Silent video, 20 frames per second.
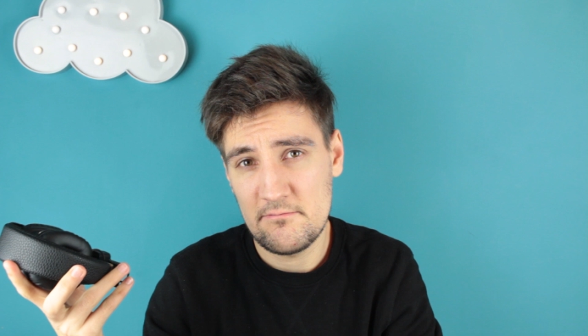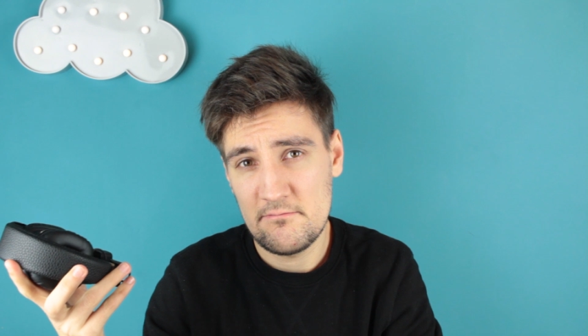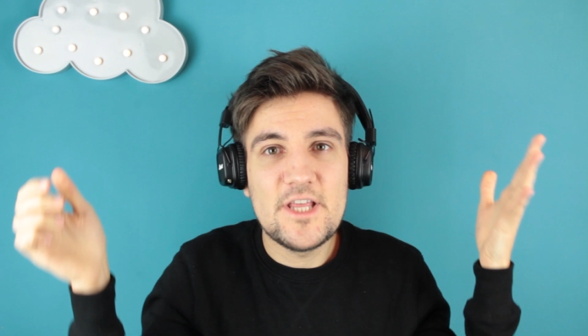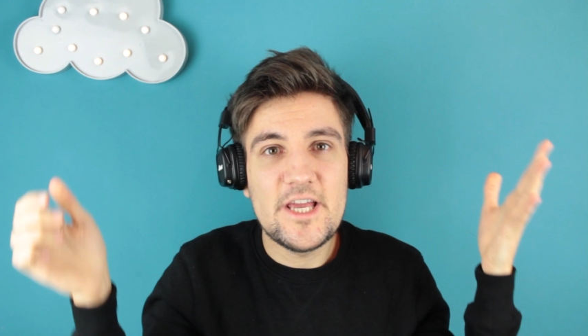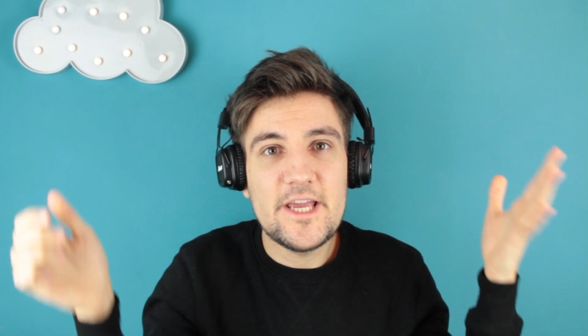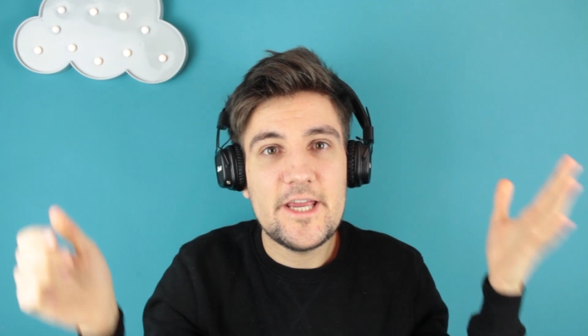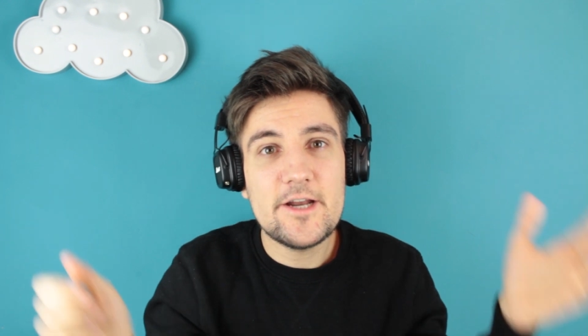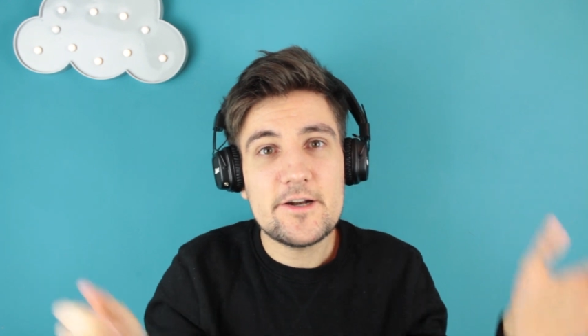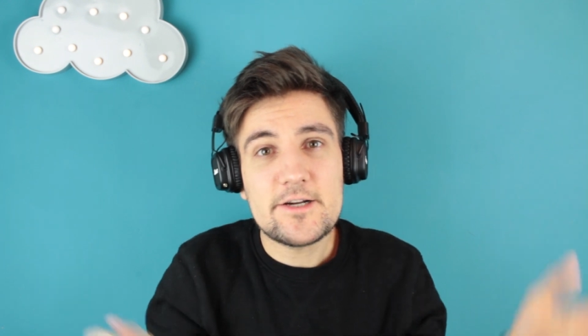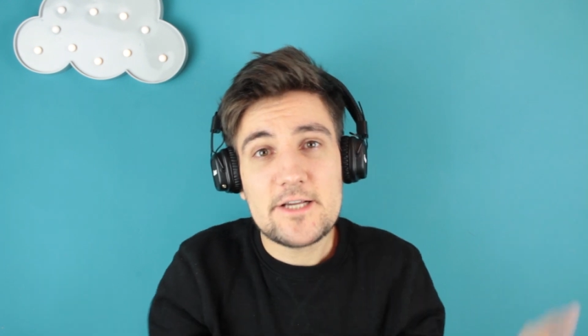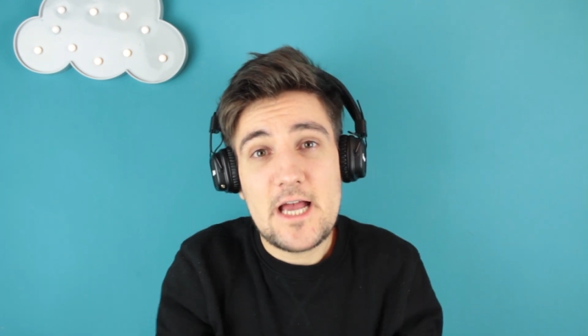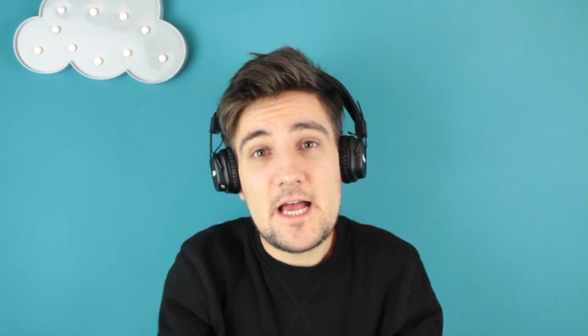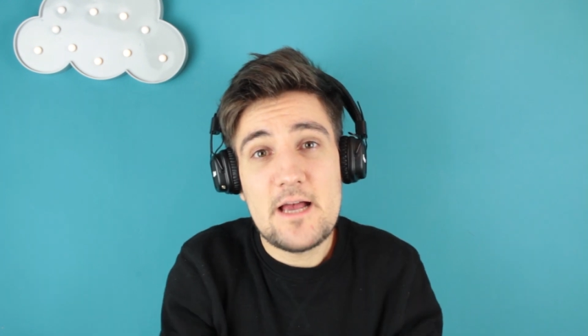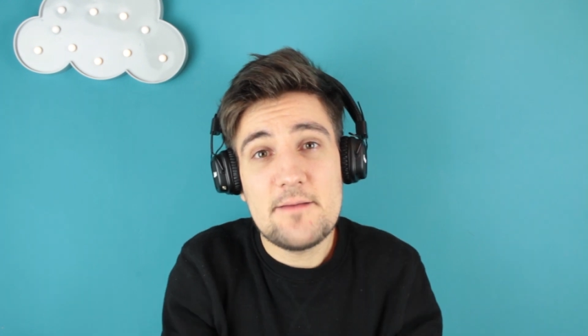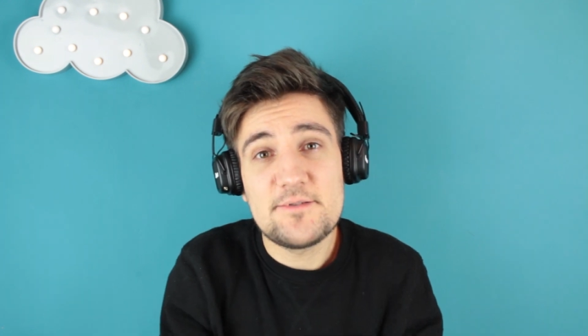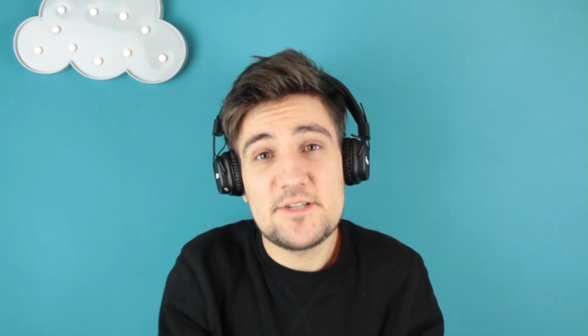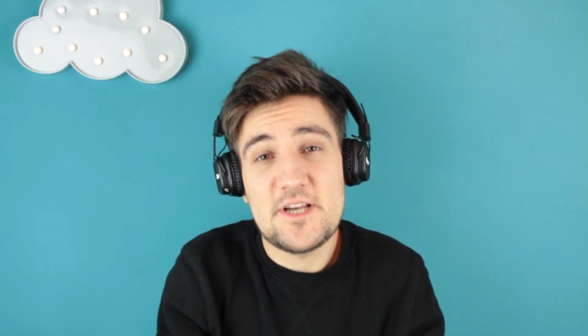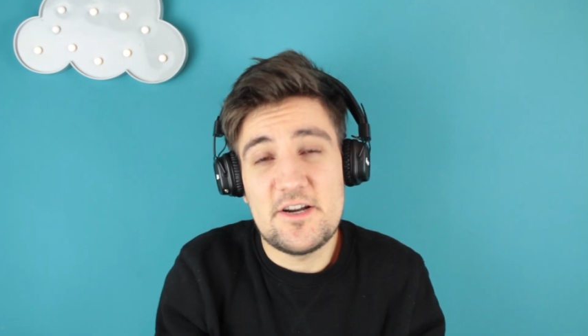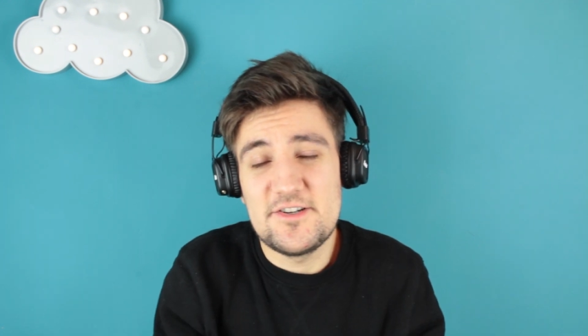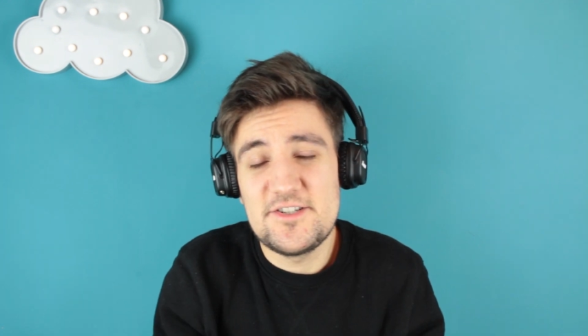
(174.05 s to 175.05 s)
The ear
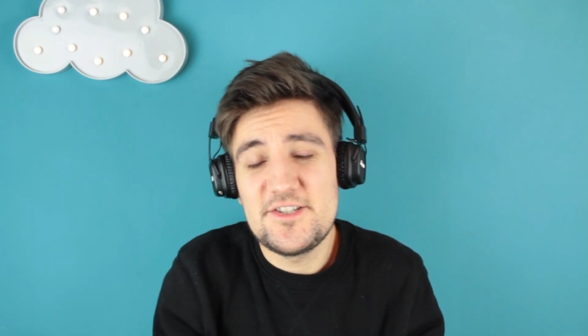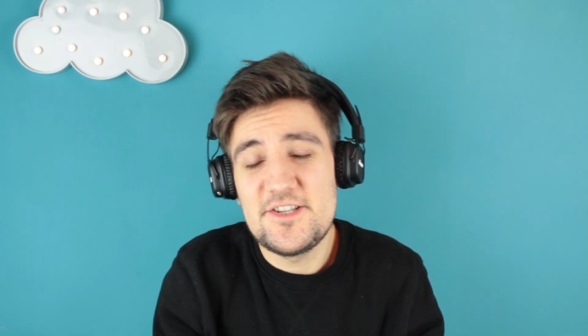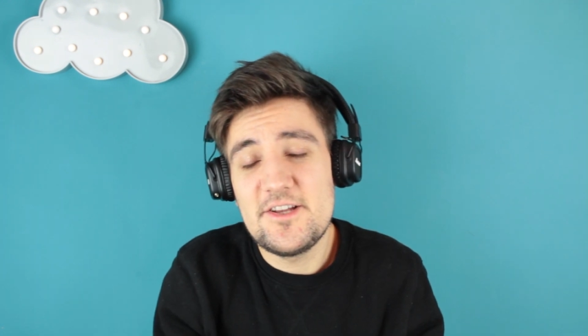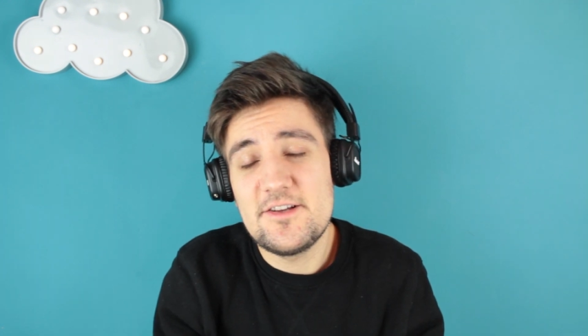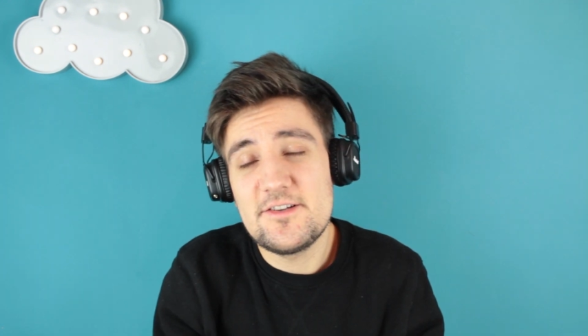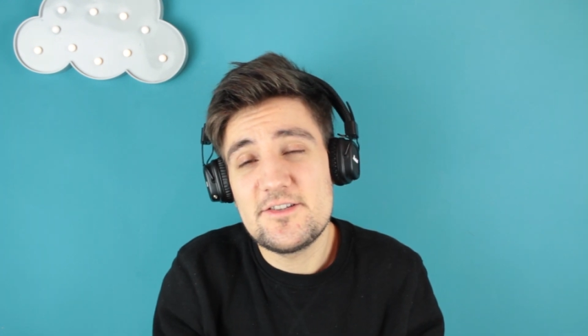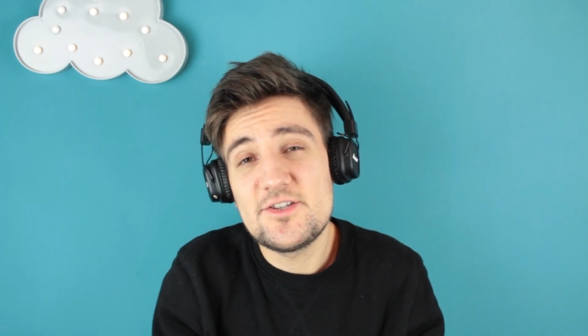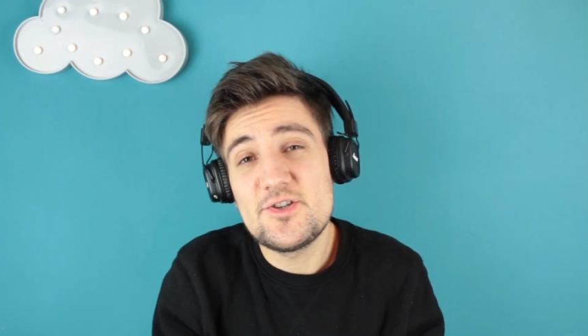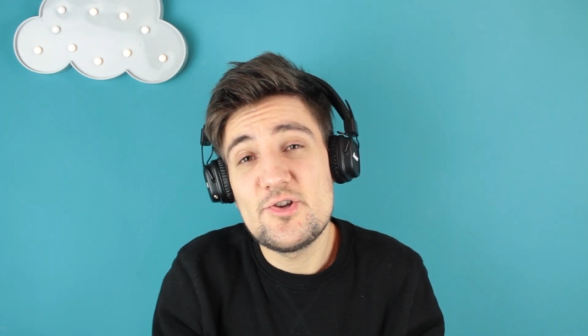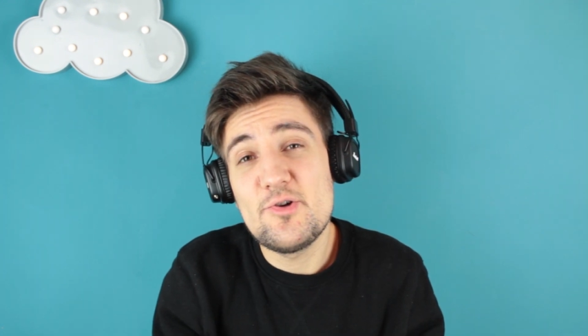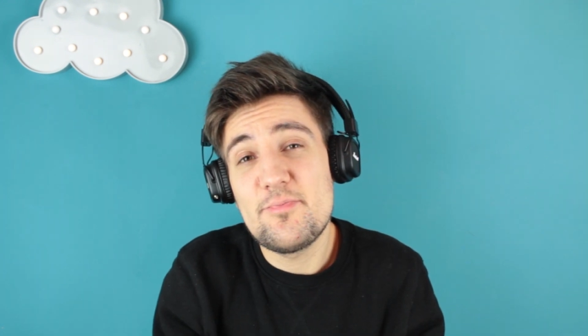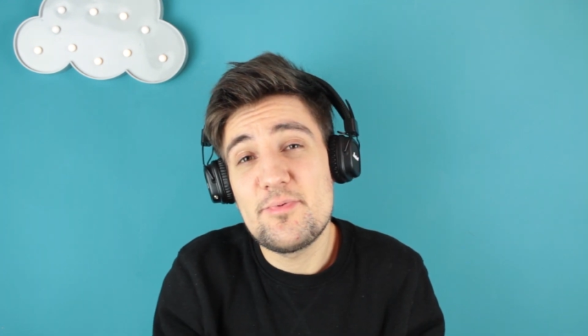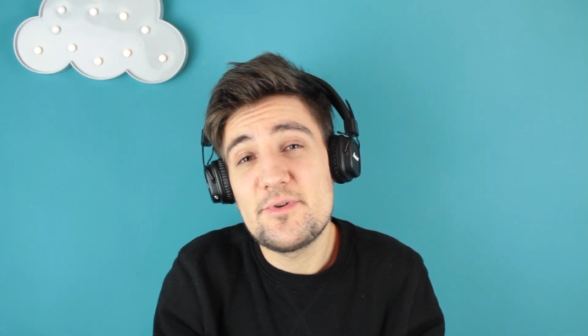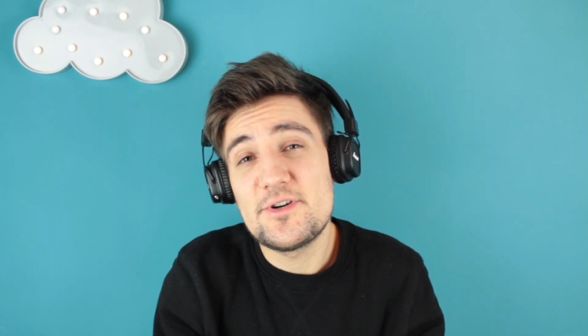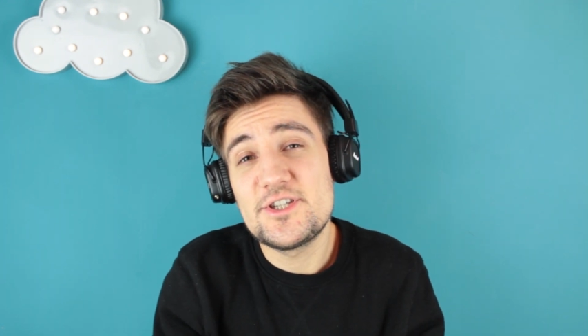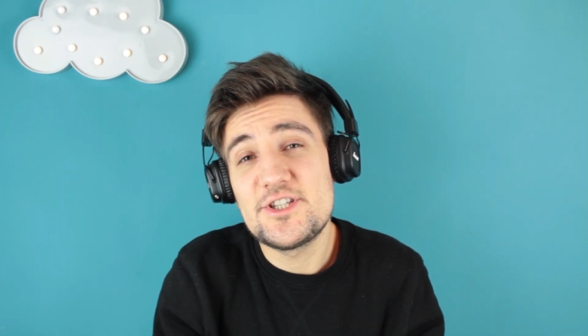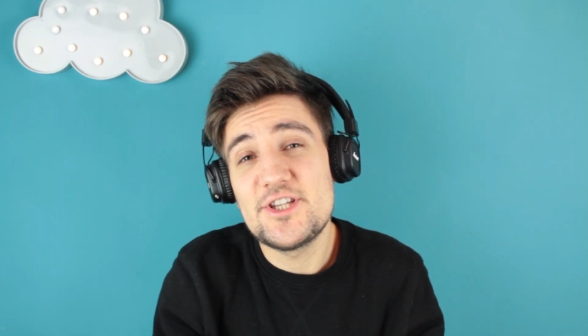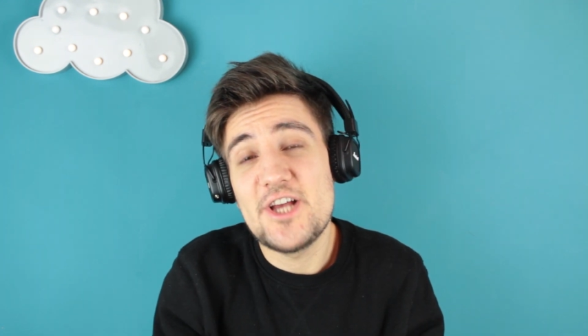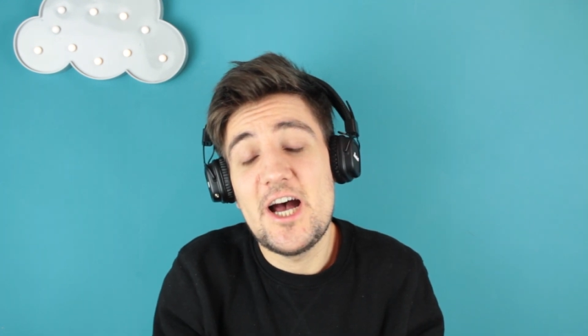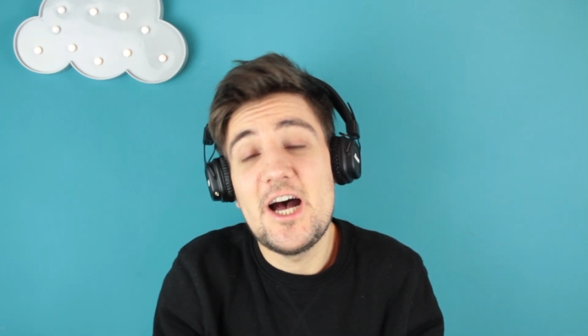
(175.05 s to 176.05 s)
caps are still super
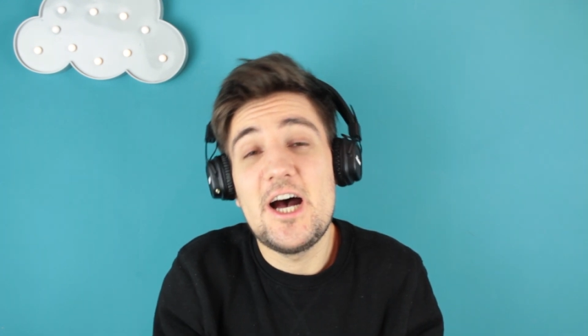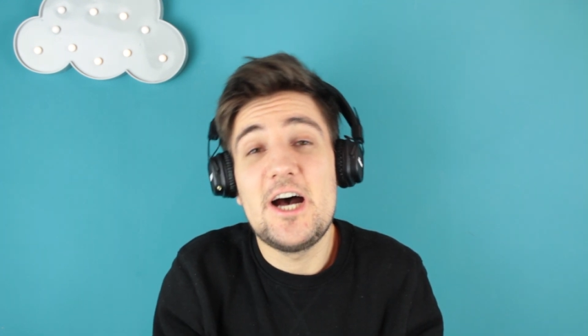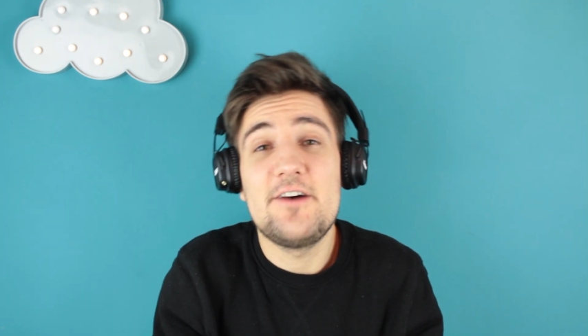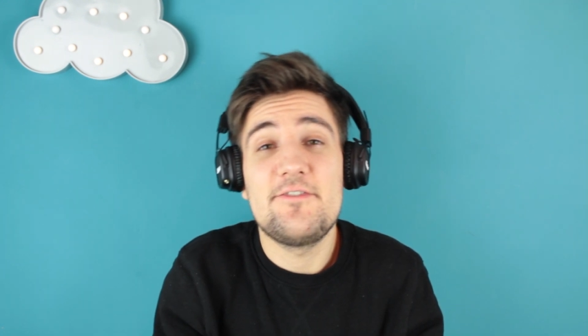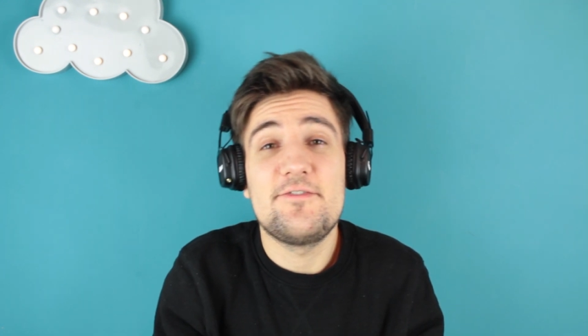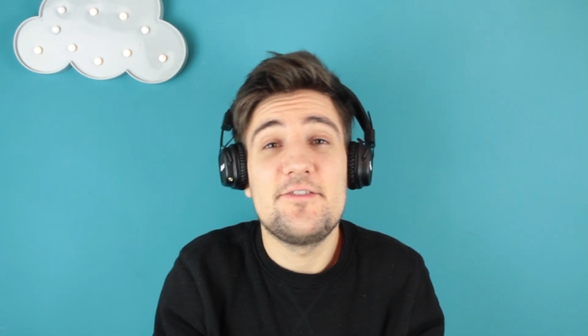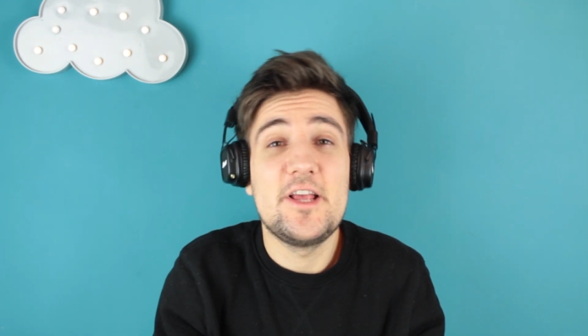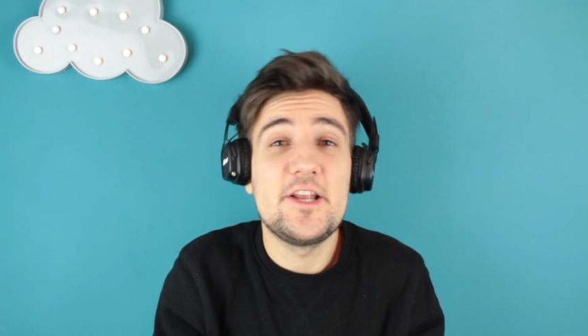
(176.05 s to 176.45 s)
soft,